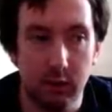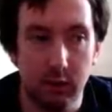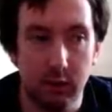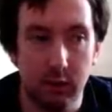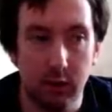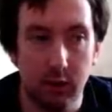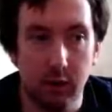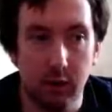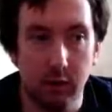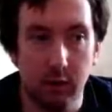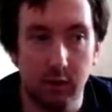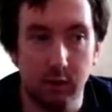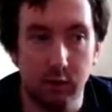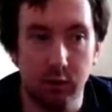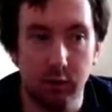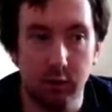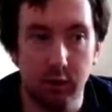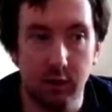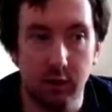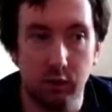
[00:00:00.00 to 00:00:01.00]
and then just
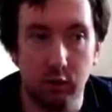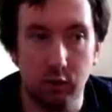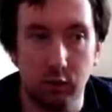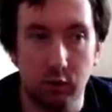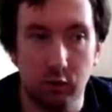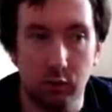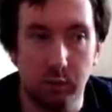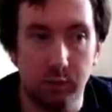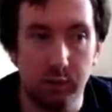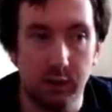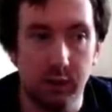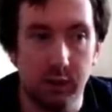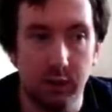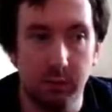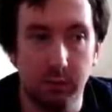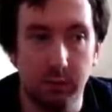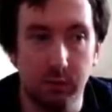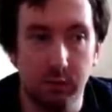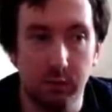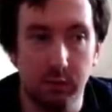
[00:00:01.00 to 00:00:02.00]
taking out groups of
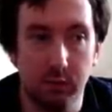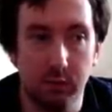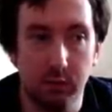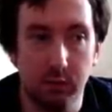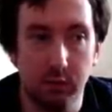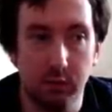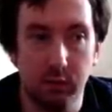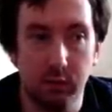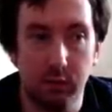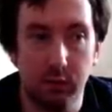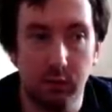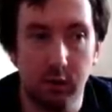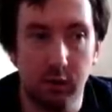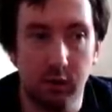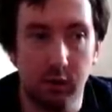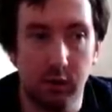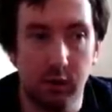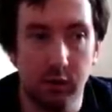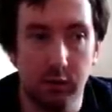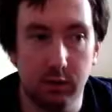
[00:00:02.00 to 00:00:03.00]
enemies
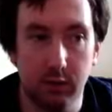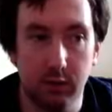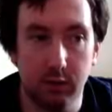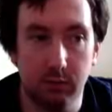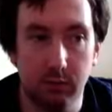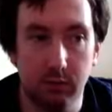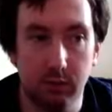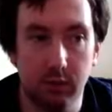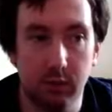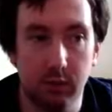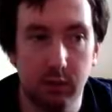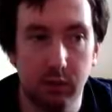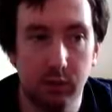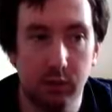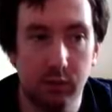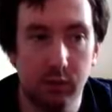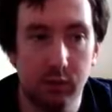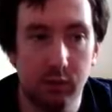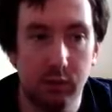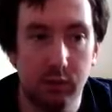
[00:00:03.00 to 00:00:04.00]
at a time like this.